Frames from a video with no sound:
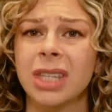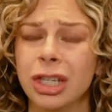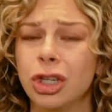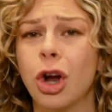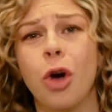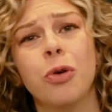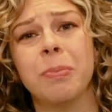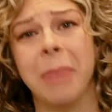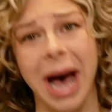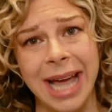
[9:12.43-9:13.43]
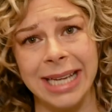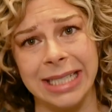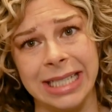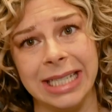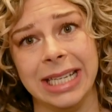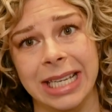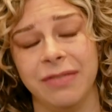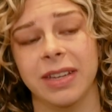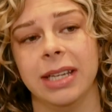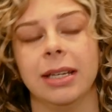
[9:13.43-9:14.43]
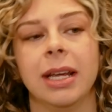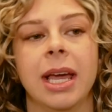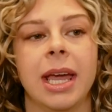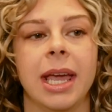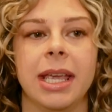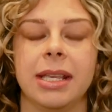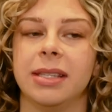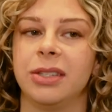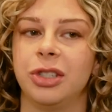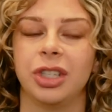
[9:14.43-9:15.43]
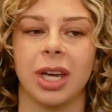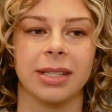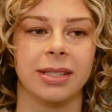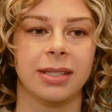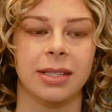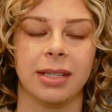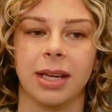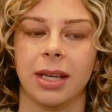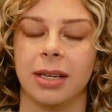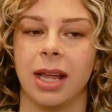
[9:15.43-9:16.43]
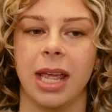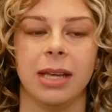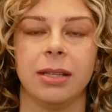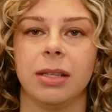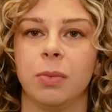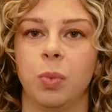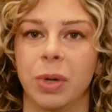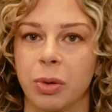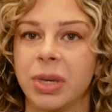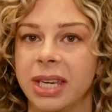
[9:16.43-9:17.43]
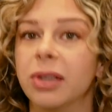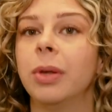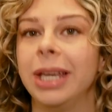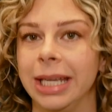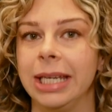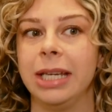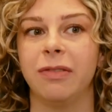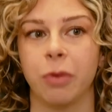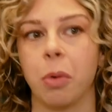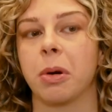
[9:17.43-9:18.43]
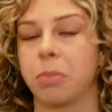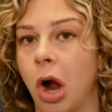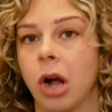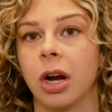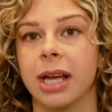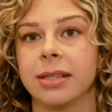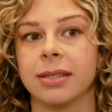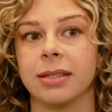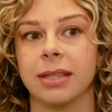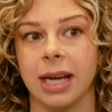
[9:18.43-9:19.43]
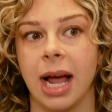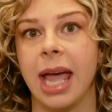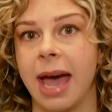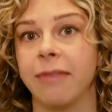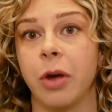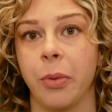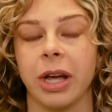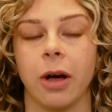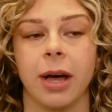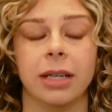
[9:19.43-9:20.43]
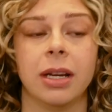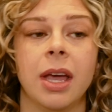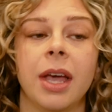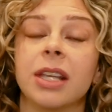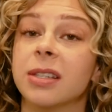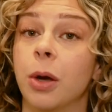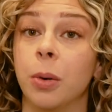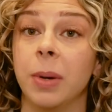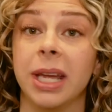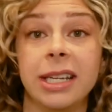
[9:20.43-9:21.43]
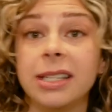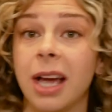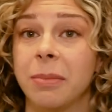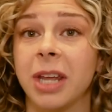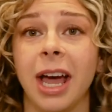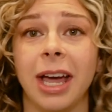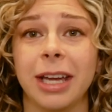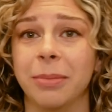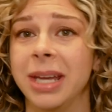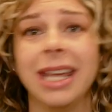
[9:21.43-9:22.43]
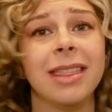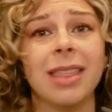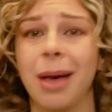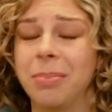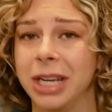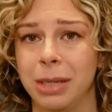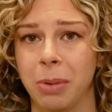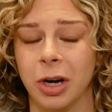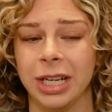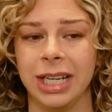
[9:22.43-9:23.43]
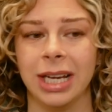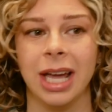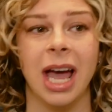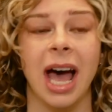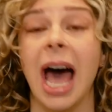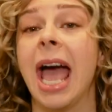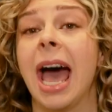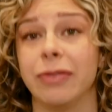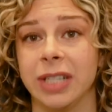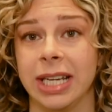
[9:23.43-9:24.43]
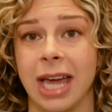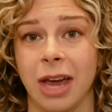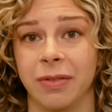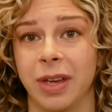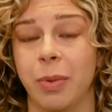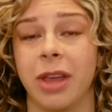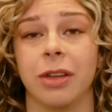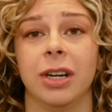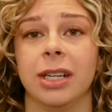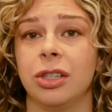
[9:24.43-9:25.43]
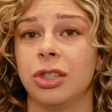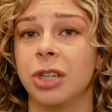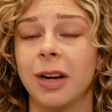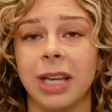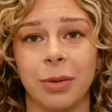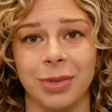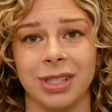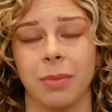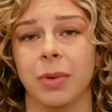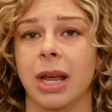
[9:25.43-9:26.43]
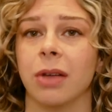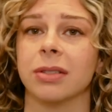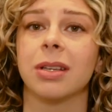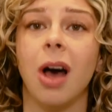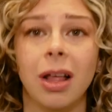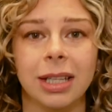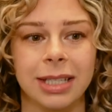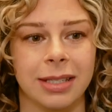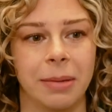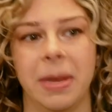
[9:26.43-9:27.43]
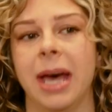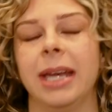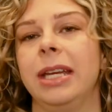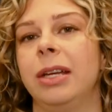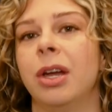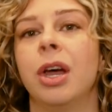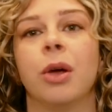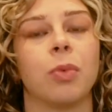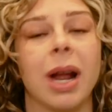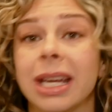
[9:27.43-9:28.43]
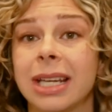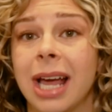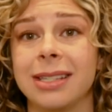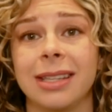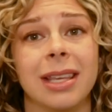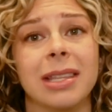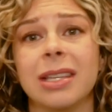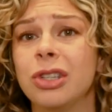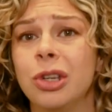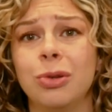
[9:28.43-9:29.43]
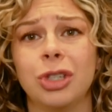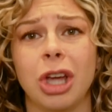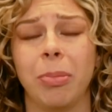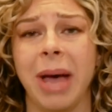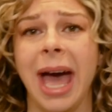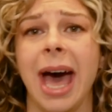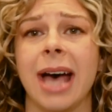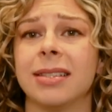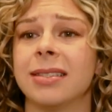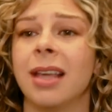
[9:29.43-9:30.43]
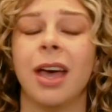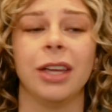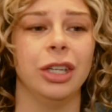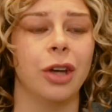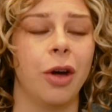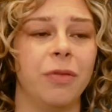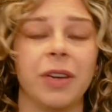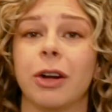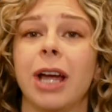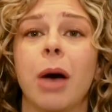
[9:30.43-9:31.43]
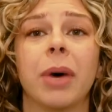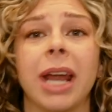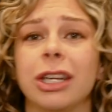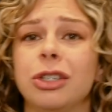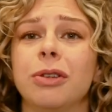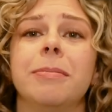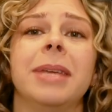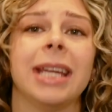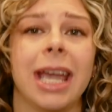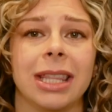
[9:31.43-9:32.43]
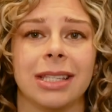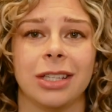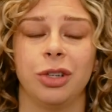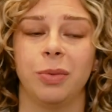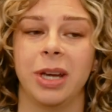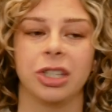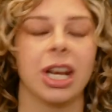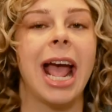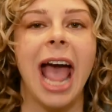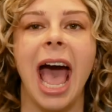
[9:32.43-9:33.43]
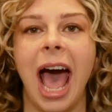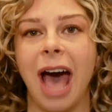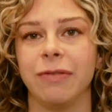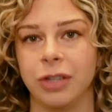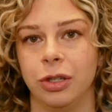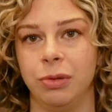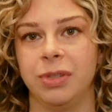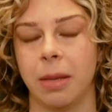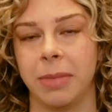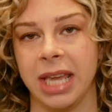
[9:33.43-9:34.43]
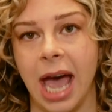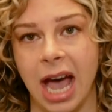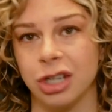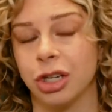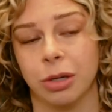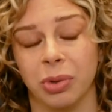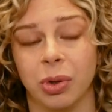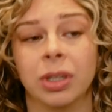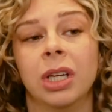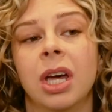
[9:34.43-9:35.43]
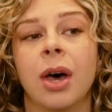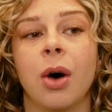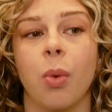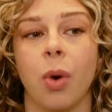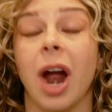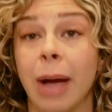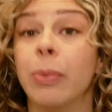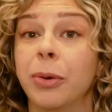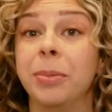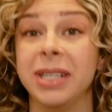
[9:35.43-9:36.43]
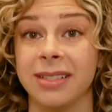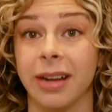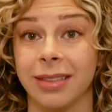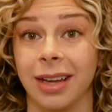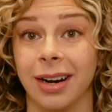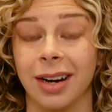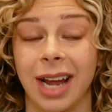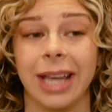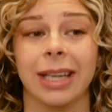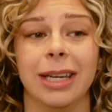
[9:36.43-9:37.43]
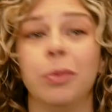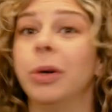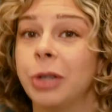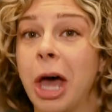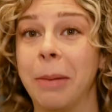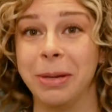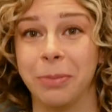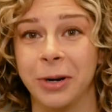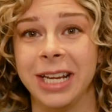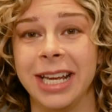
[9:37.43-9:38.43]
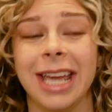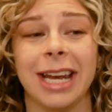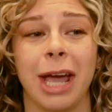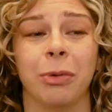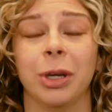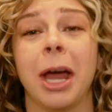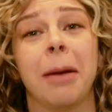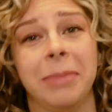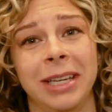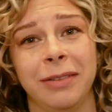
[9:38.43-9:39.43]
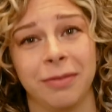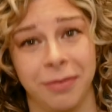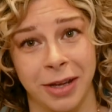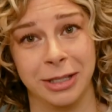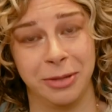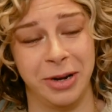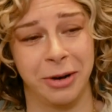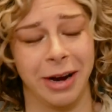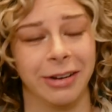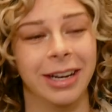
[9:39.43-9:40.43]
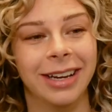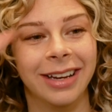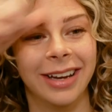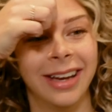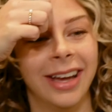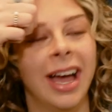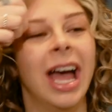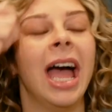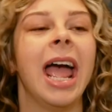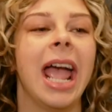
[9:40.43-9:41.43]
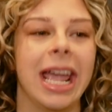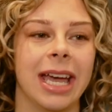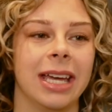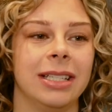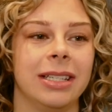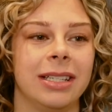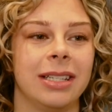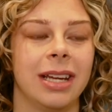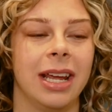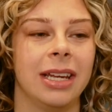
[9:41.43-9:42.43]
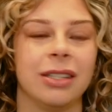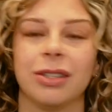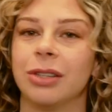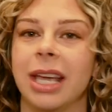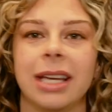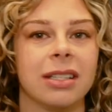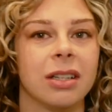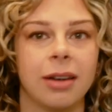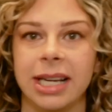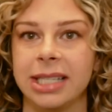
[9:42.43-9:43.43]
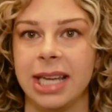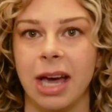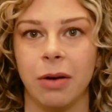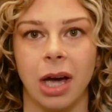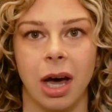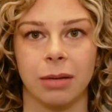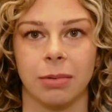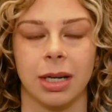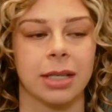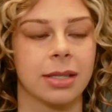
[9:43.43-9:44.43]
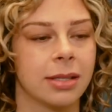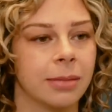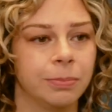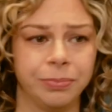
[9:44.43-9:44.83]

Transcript: in your own mind, even, is just, it will kill any forward progress that I have going on. So anytime that I am in that pity party, I have to get out of it, whether it is sharing it with someone else, calling somebody, recognizing that this too shall pass, figuring out what I can do to mitigate the situation. I have to do something actionable or I will be stuck there and it will not be pretty and I will not be fun to be around. And it's crazy how God works.